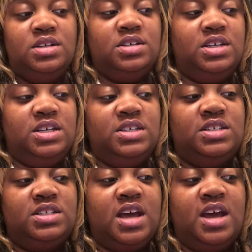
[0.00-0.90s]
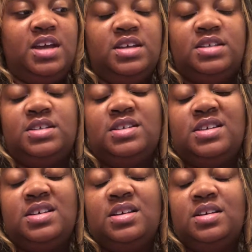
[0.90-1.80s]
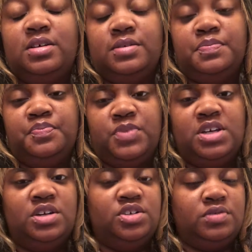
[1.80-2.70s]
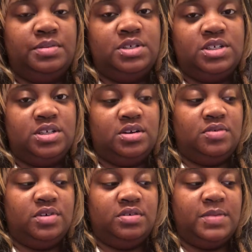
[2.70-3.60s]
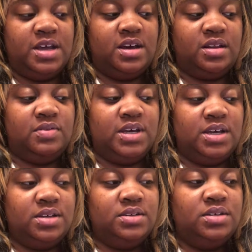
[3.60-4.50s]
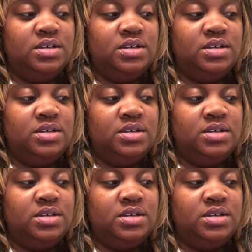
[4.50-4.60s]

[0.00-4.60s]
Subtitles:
to these sites in the description, so don't worry about all of that.